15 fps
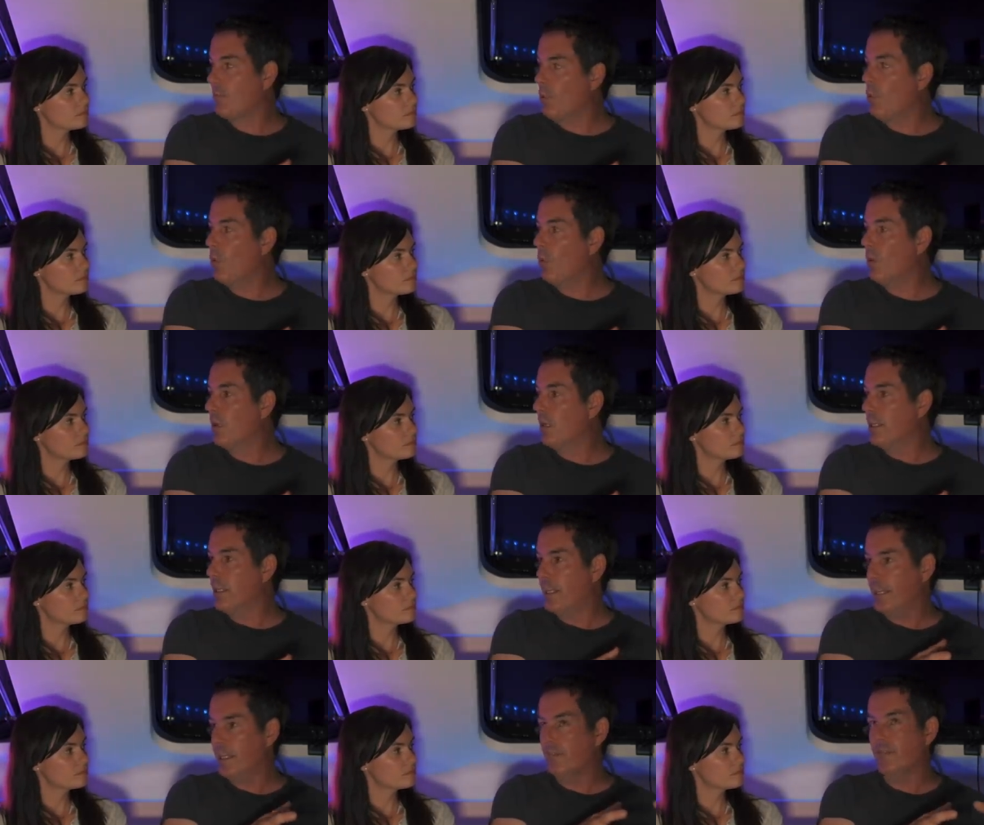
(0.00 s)
Speaker 1: more
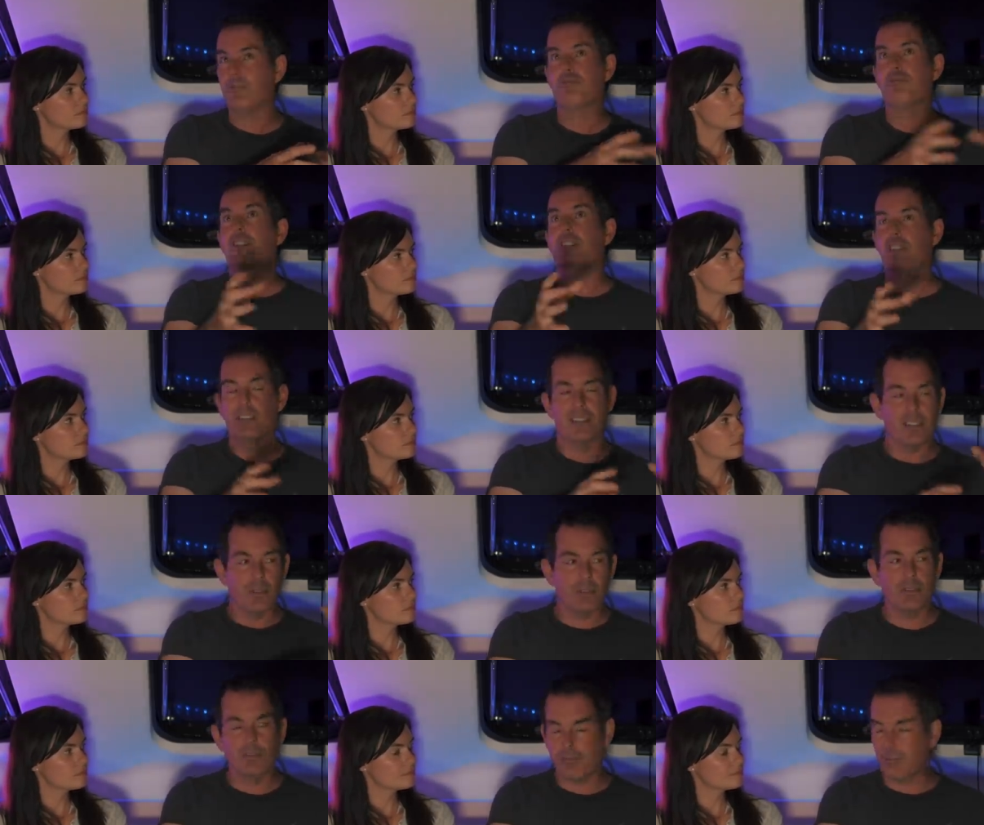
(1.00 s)
in fridges, and
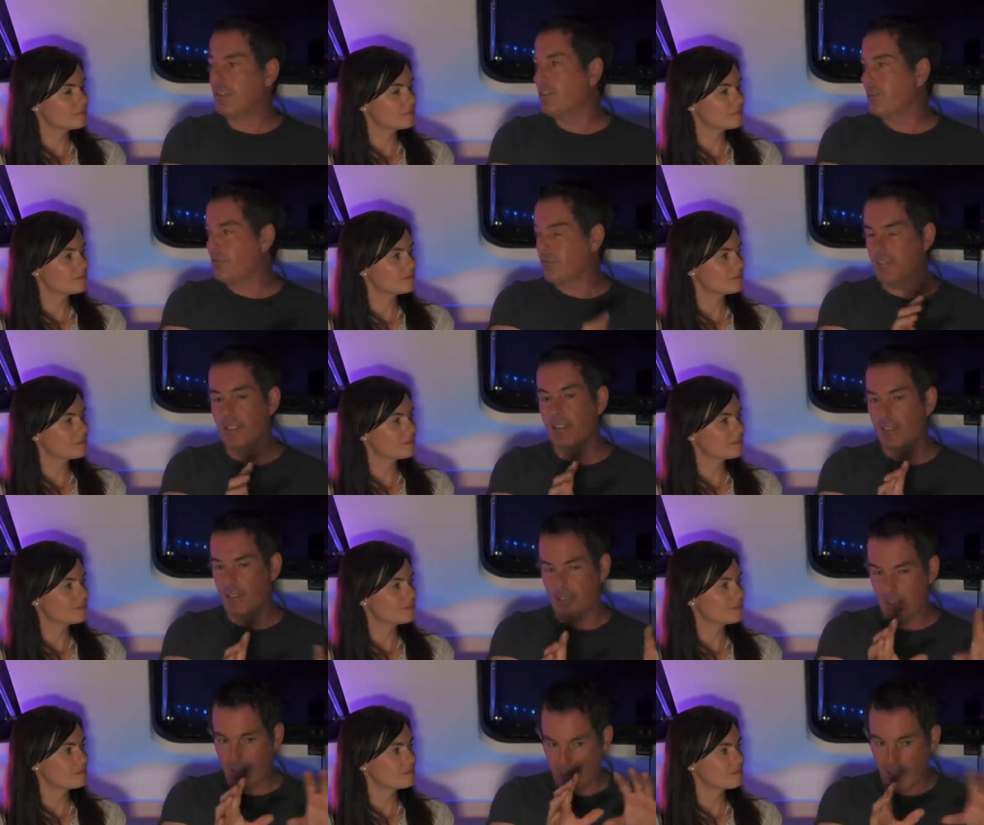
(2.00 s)
those fridges and
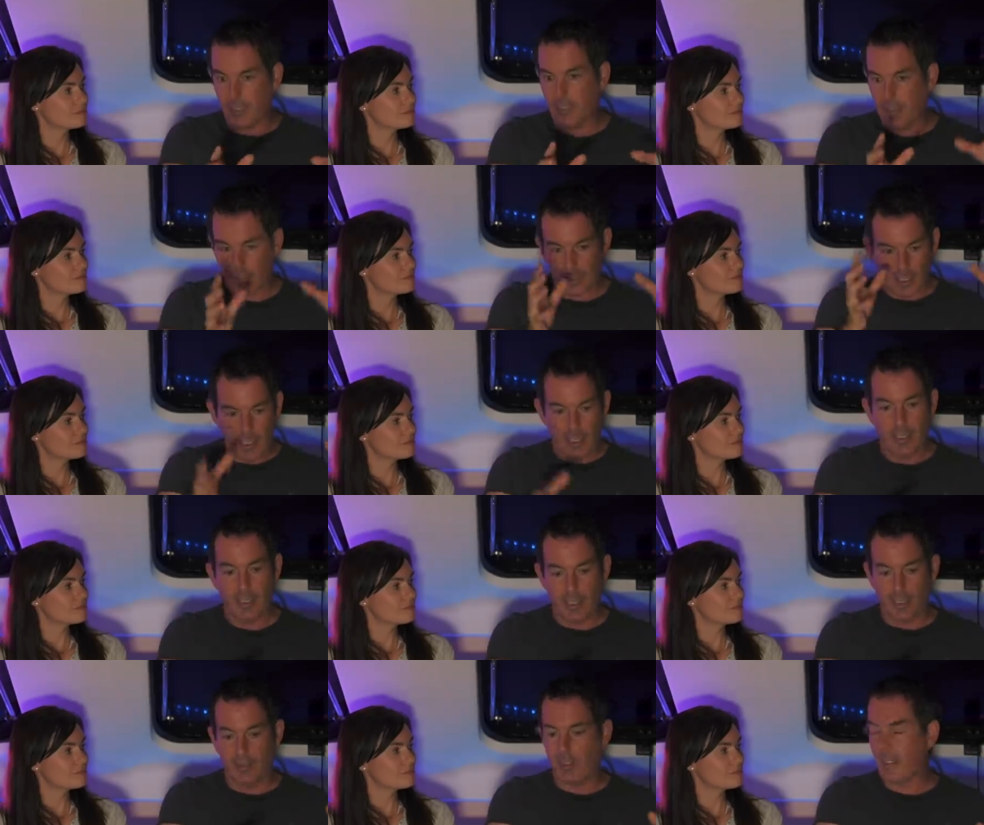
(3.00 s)
freezers are the things that
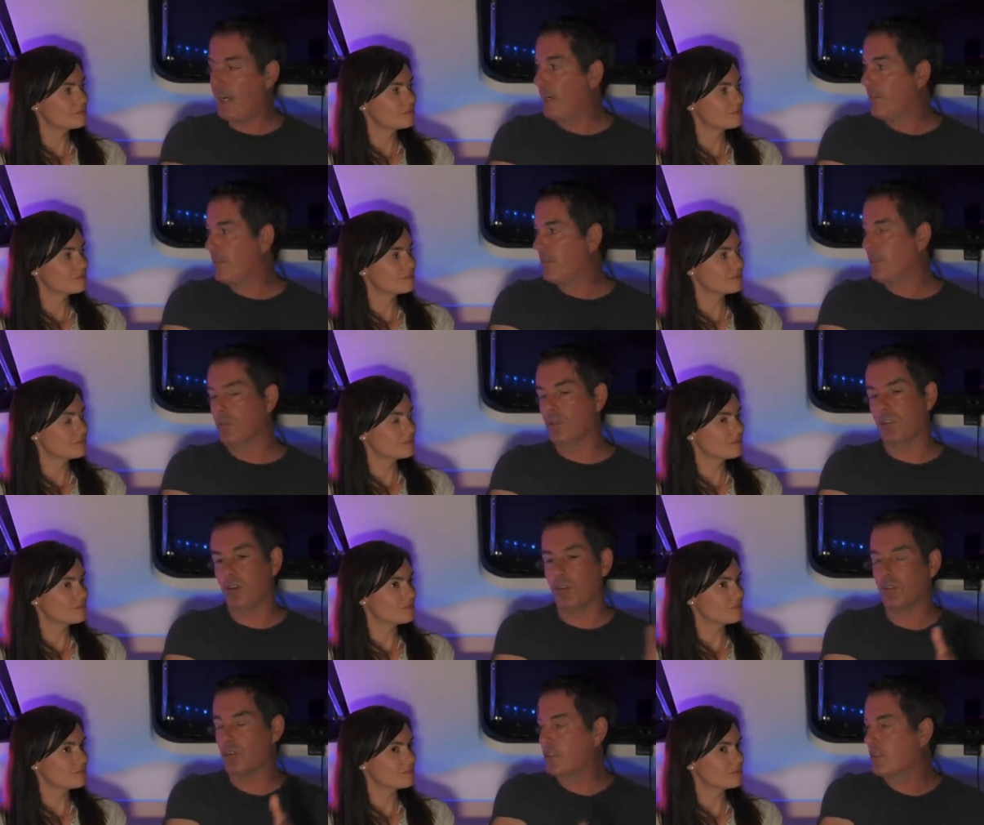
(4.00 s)
kind of like have the most
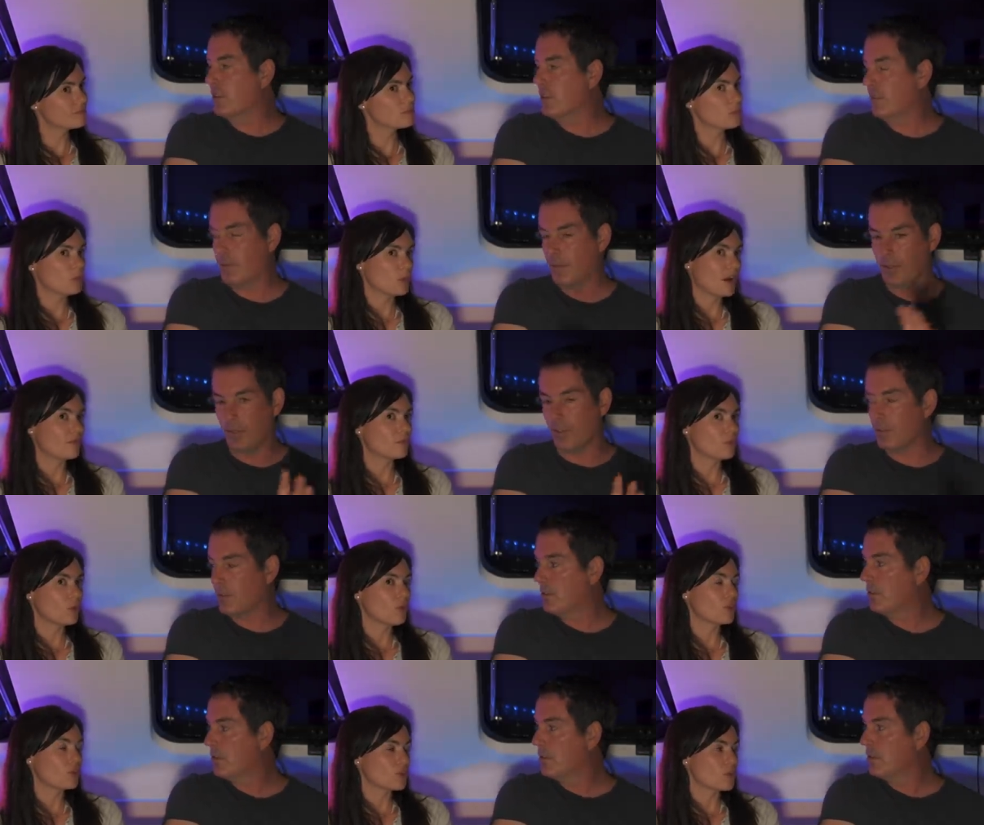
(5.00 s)
constant. Mm, but we have constant.
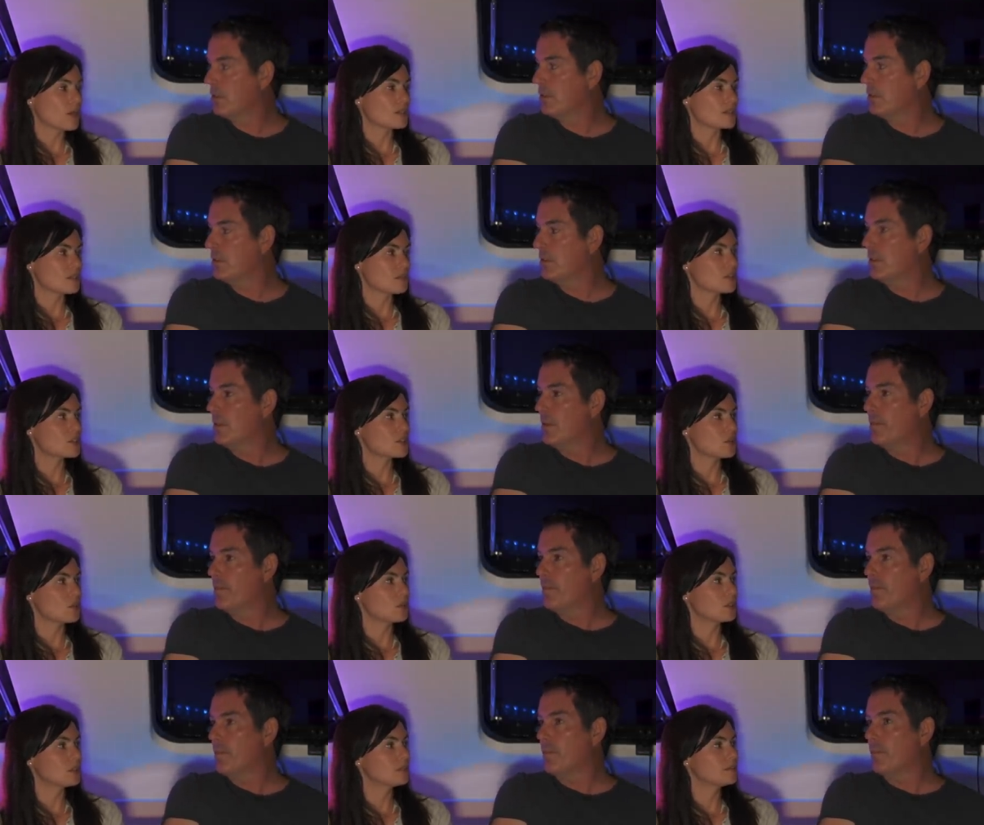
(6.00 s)
more
Speaker 2: than twice as much
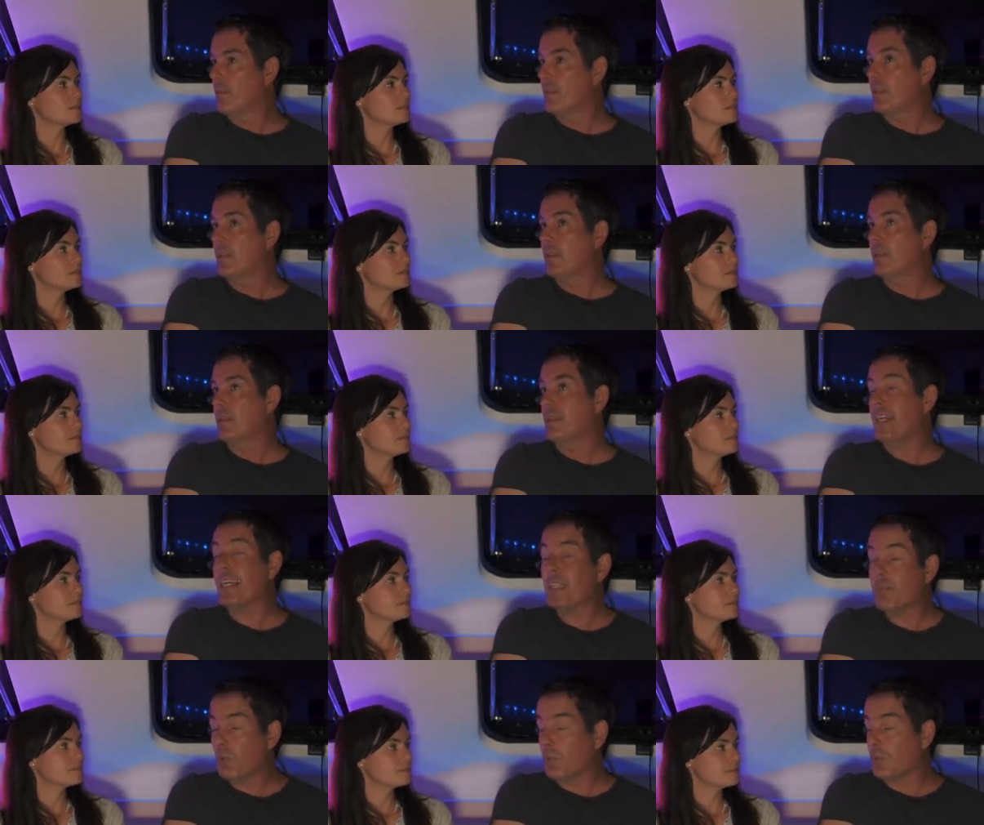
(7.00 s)
solar.
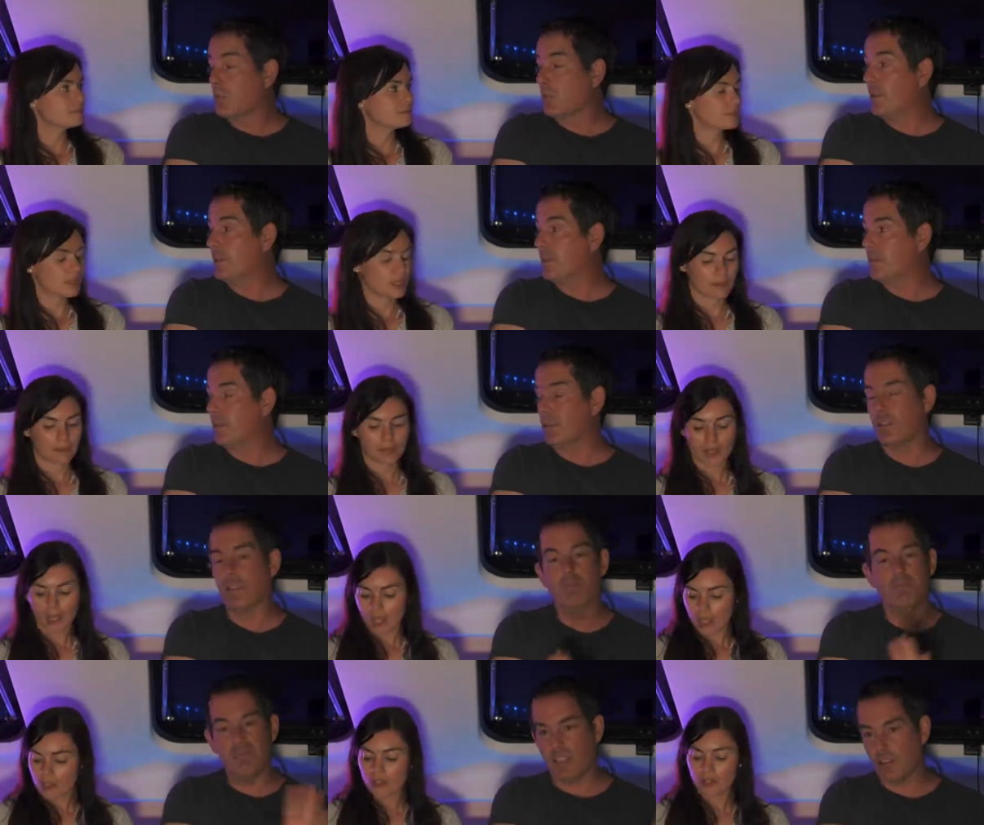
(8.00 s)
Speaker 1: Yes, more than twice yeah. as much. So
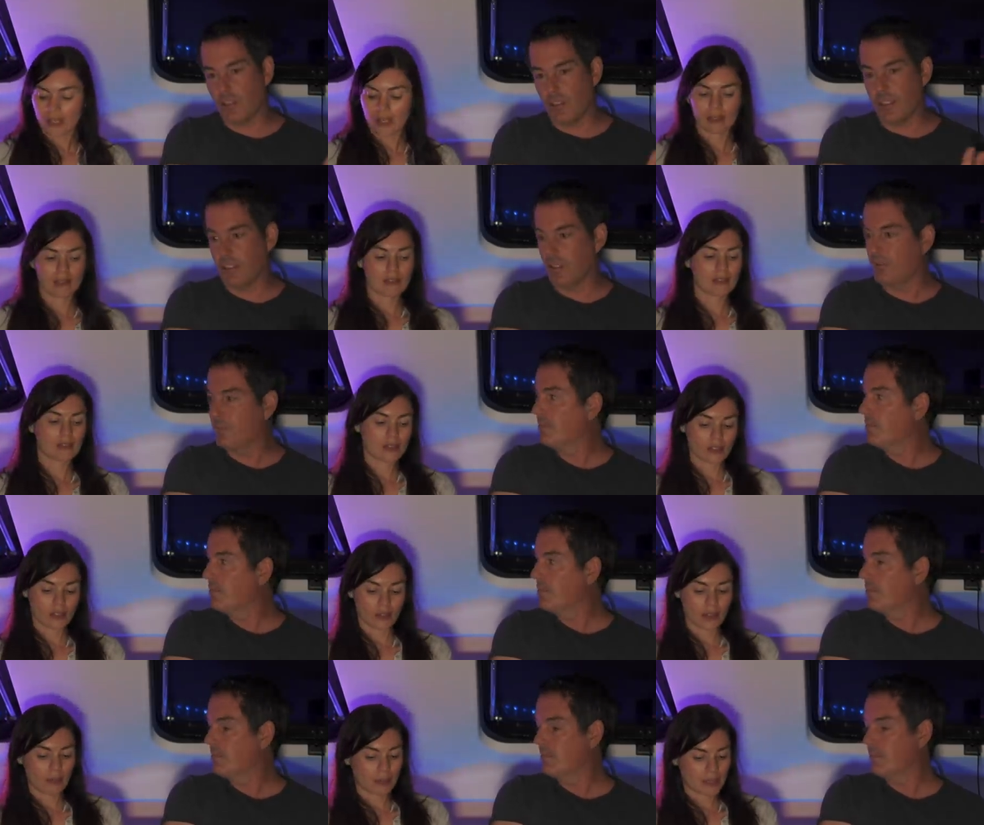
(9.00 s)
that's so that, not an issue.
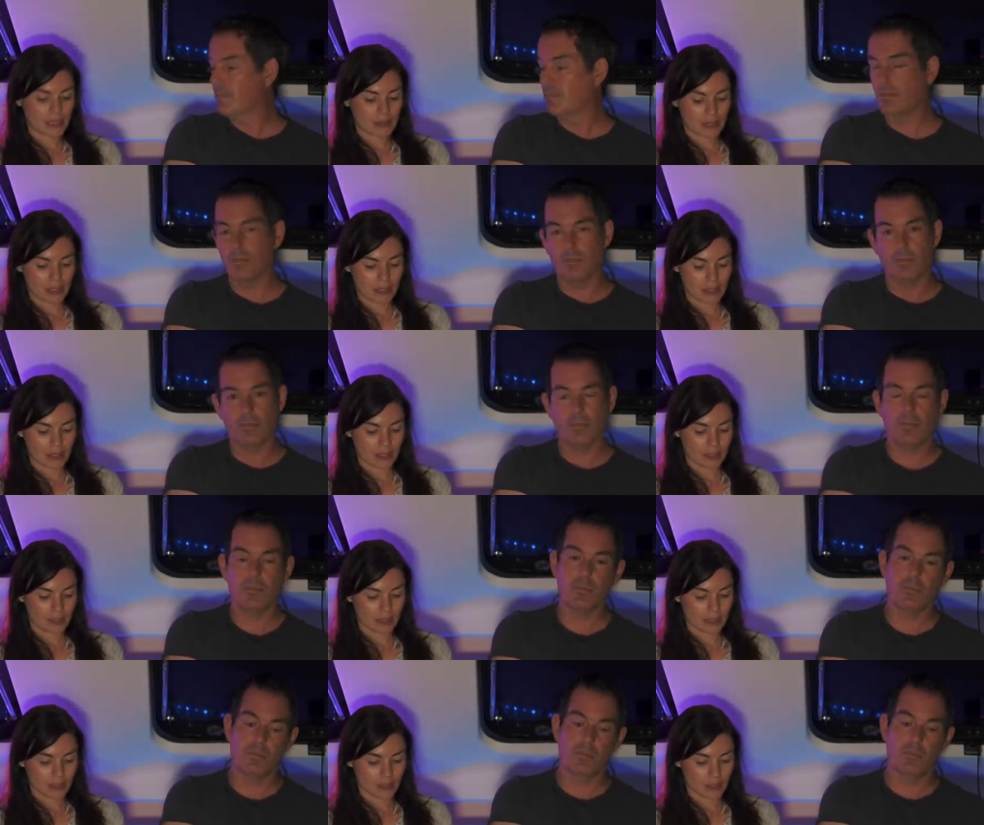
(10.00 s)
Speaker 2: So that brings me
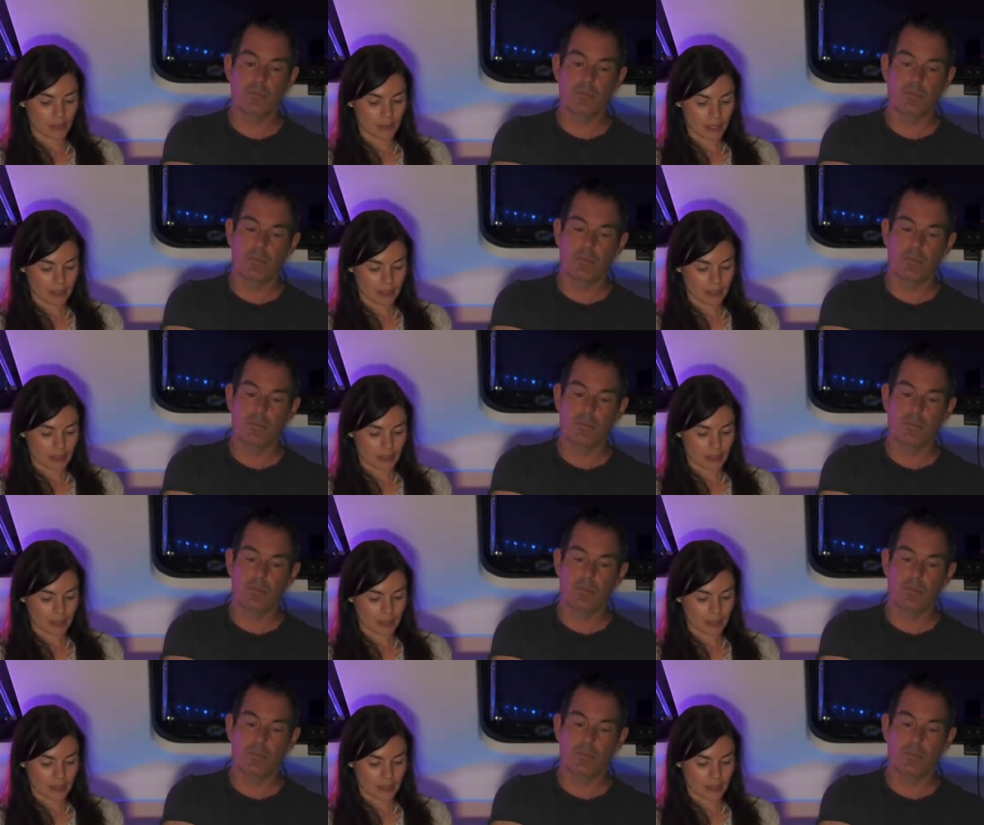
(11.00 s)
neatly to my